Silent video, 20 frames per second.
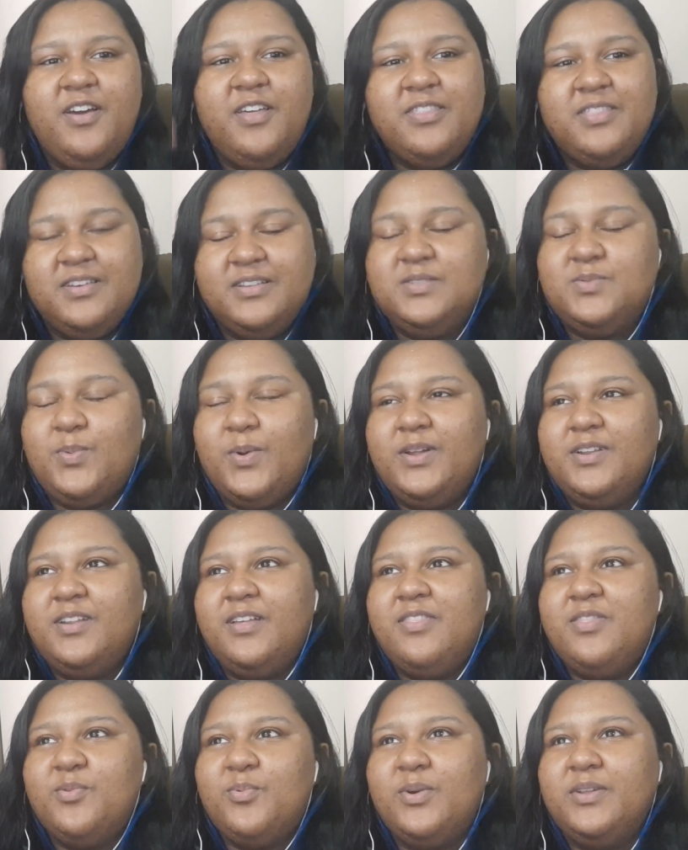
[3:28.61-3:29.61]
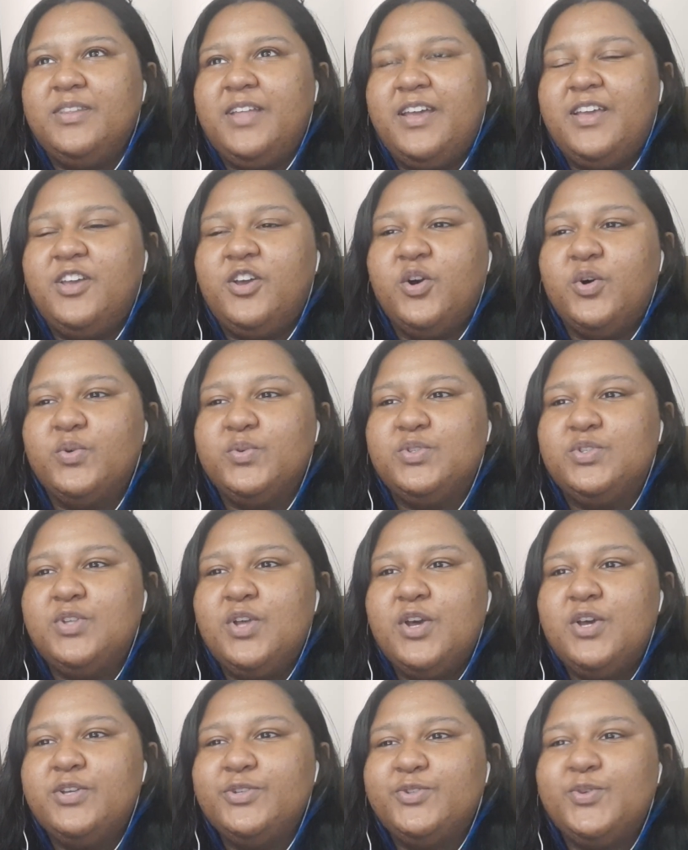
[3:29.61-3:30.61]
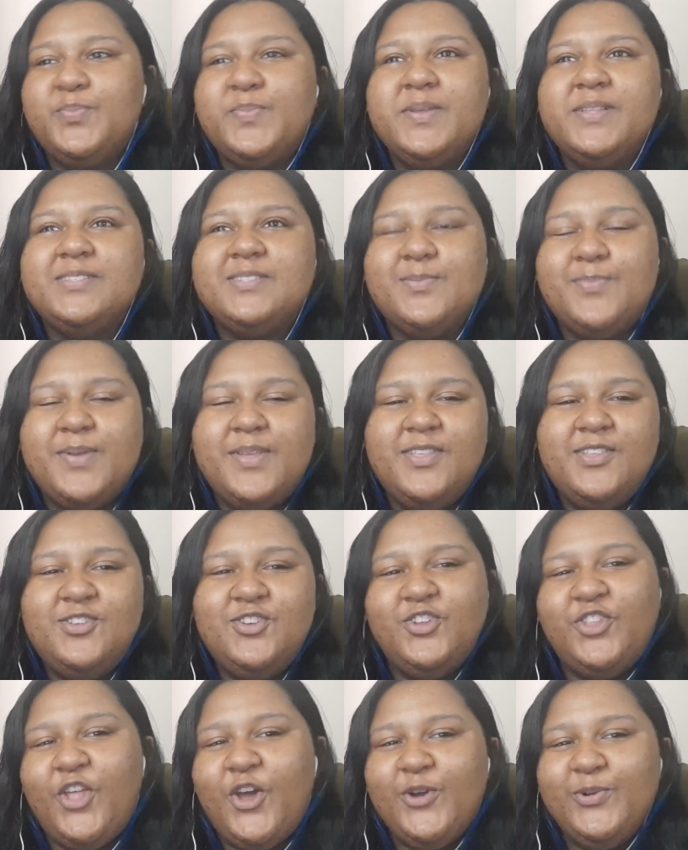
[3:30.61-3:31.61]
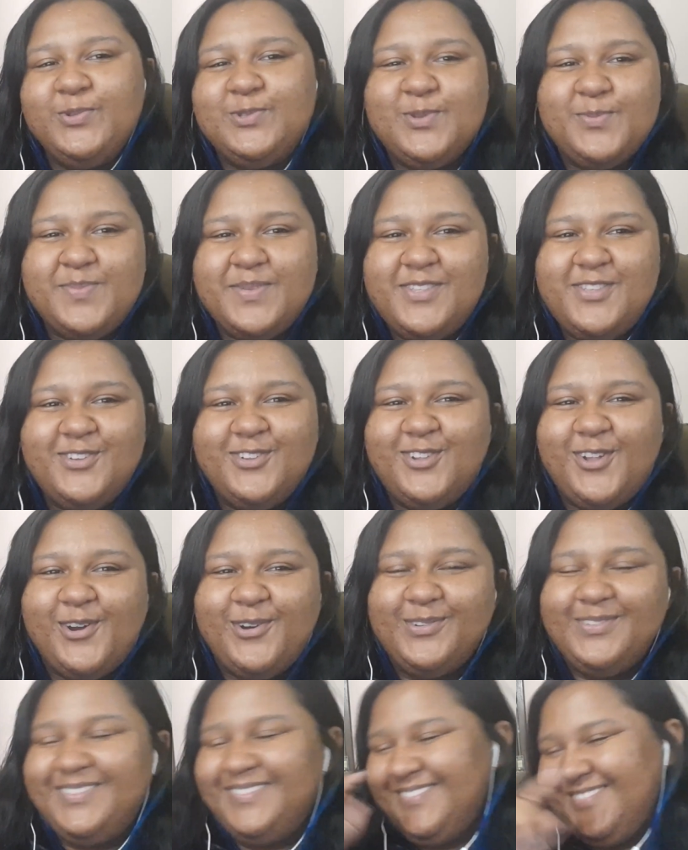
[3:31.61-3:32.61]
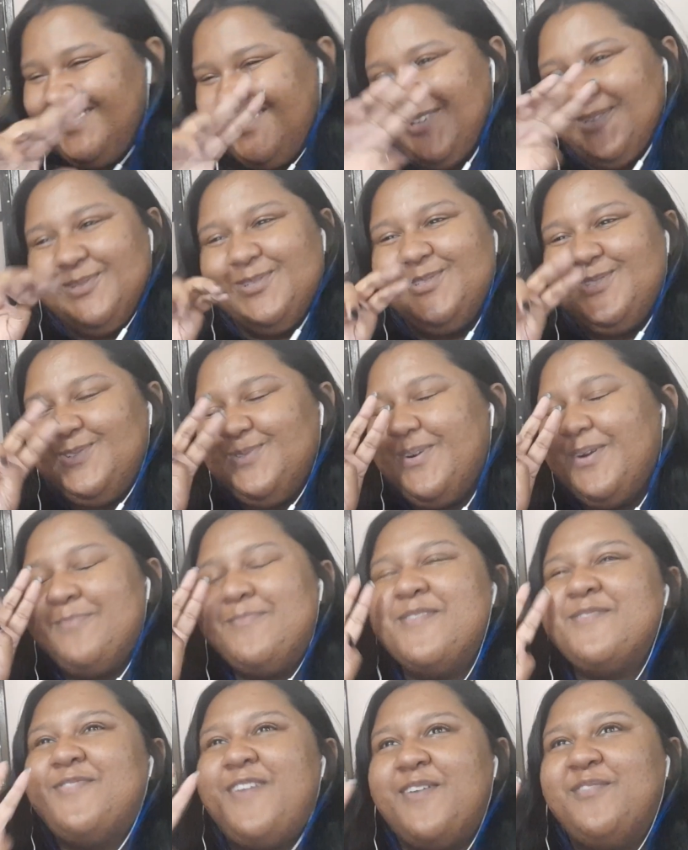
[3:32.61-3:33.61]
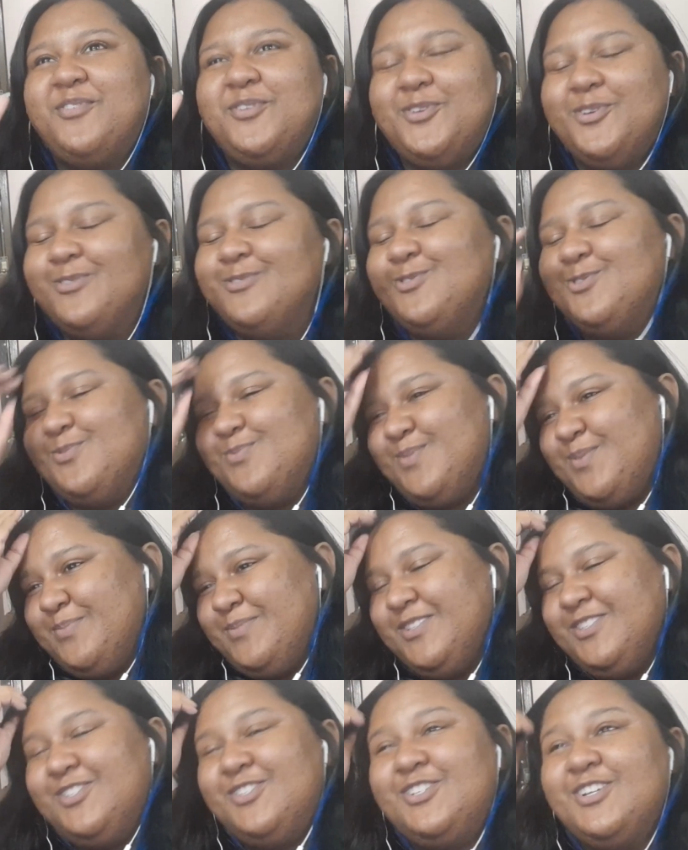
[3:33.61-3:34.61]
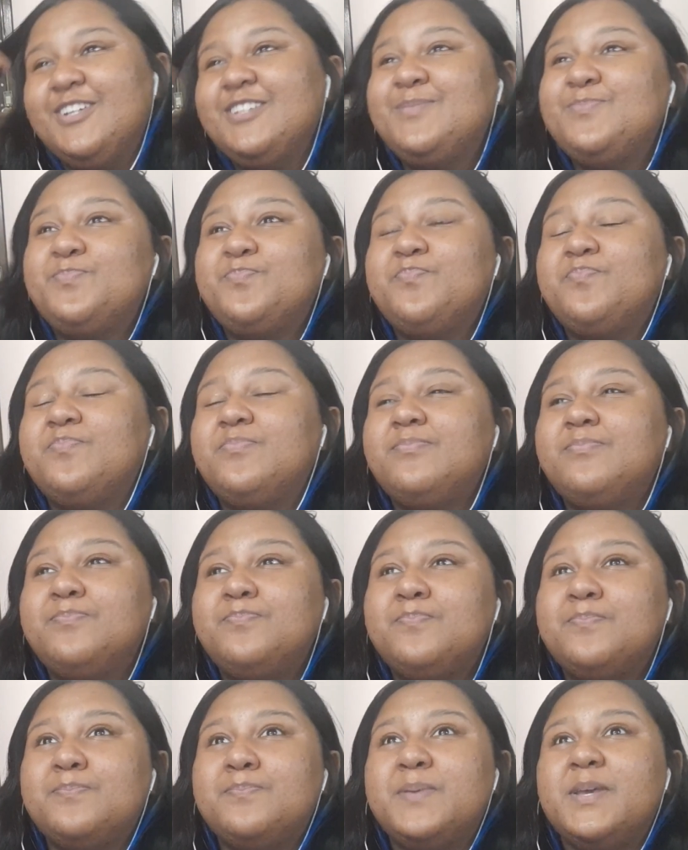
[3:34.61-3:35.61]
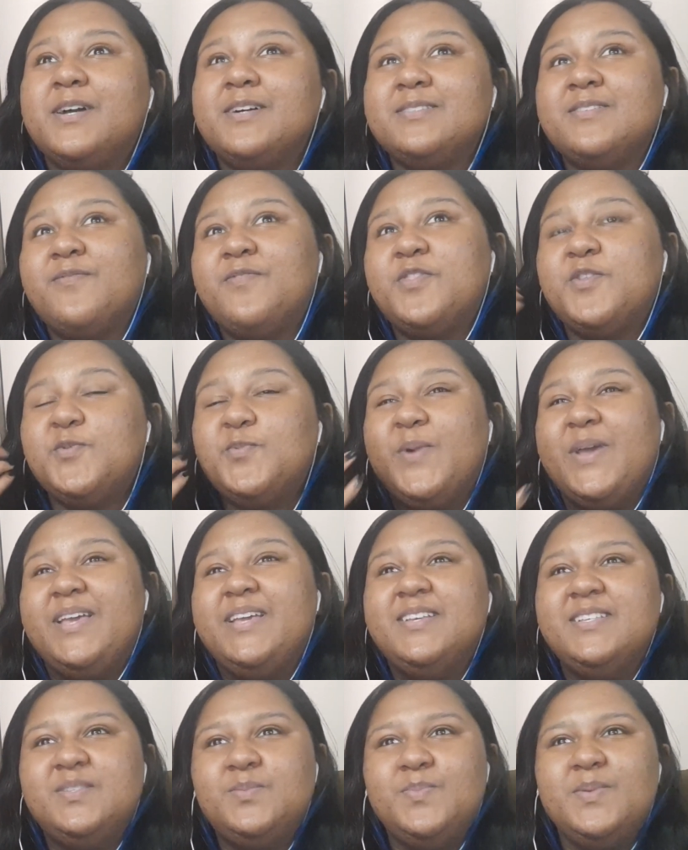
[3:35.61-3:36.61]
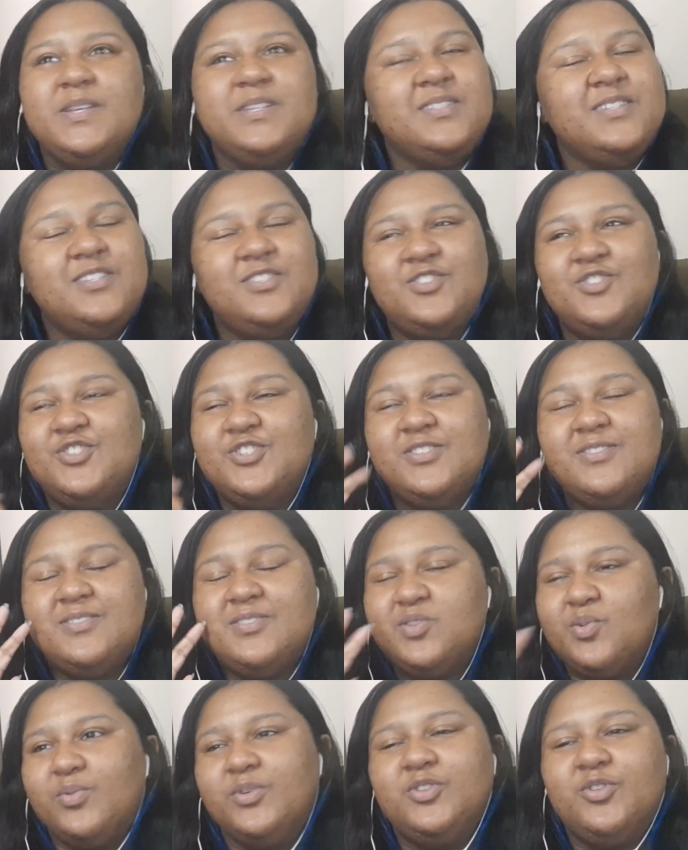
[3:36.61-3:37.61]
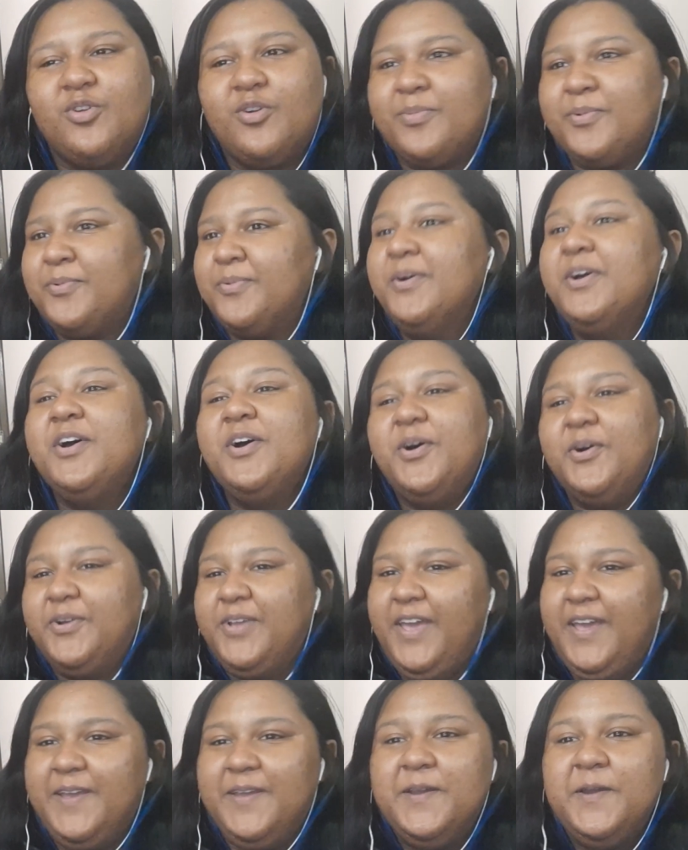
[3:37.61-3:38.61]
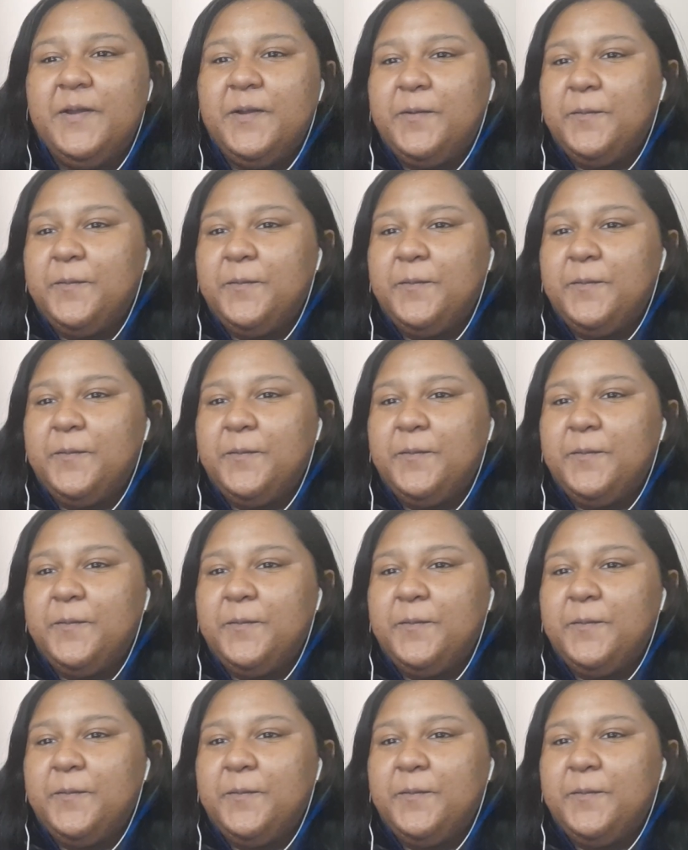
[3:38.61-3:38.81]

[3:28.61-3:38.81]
This one and the one that he goes, Subin, you know? Those two are my favorite Yeonjun moments. Just because of the way he speaks. It's just so adorable. Okay.